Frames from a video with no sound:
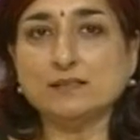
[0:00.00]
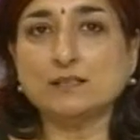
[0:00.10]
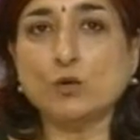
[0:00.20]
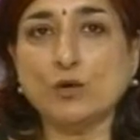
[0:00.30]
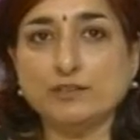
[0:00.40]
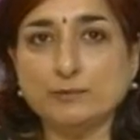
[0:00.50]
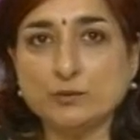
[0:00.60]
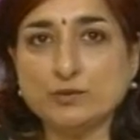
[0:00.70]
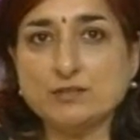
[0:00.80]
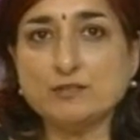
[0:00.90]

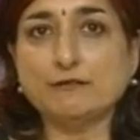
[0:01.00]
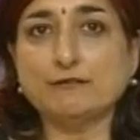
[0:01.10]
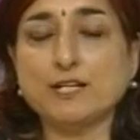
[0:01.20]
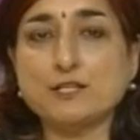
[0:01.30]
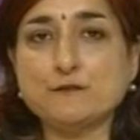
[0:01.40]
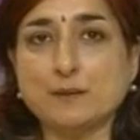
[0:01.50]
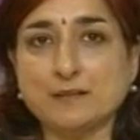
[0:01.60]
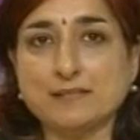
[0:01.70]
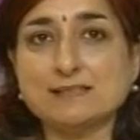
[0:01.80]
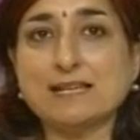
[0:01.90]
contributions of French
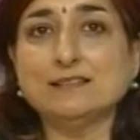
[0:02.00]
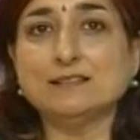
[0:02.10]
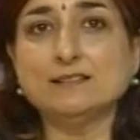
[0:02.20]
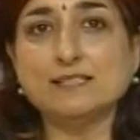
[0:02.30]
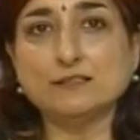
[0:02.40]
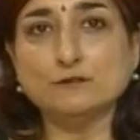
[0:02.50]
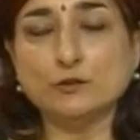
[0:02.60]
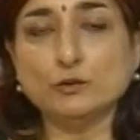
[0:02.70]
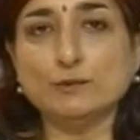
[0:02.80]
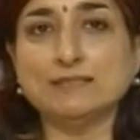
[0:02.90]
feminists, and the reason for
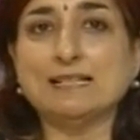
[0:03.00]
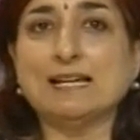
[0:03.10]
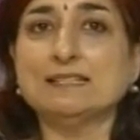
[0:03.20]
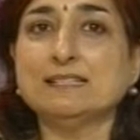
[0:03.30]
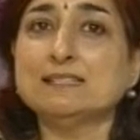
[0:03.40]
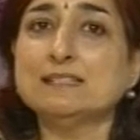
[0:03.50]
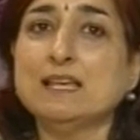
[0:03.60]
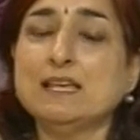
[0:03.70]
doing that is